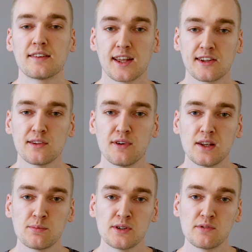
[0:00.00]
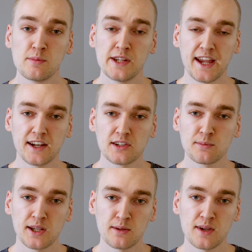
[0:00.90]
that developer will be
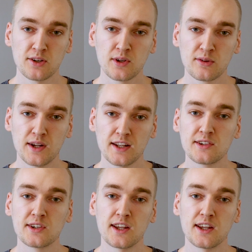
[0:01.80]
anchored by the metric value